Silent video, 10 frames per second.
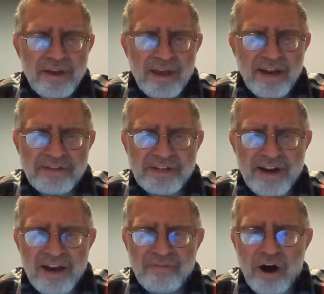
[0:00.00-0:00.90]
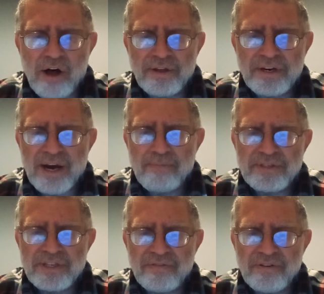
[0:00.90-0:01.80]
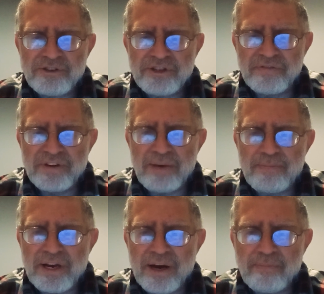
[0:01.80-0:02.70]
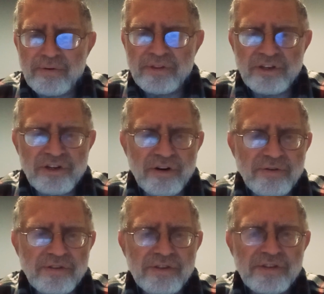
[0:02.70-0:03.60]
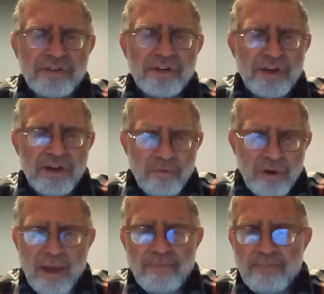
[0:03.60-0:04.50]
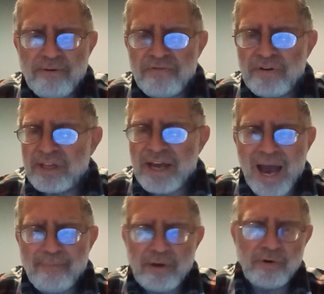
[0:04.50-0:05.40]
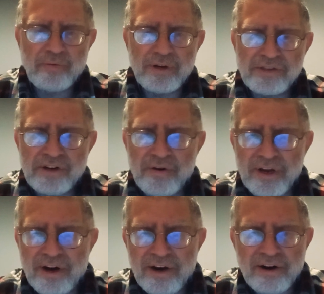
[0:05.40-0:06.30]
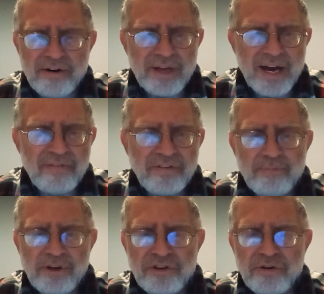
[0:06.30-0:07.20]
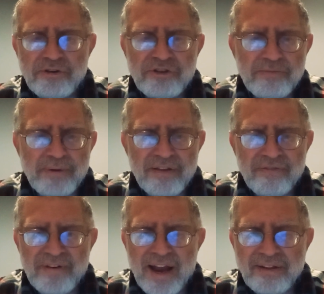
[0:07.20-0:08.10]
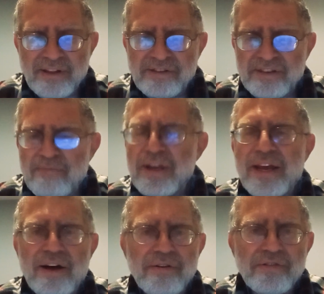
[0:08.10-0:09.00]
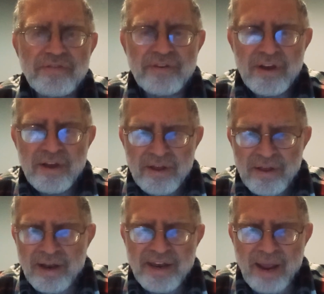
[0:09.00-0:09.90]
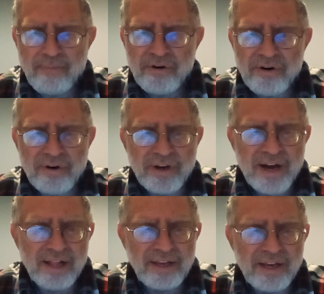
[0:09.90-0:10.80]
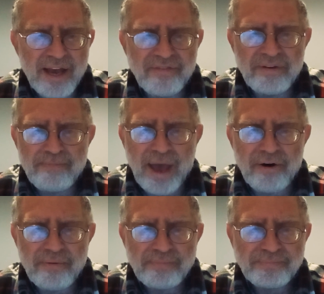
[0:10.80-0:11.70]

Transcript: It is a kind of all-encompassing version of keeping up with the Joneses. We may be perfectly happy with what is going on in our lives, but tortured by the fact that somebody else, a neighbor or a colleague, has it better.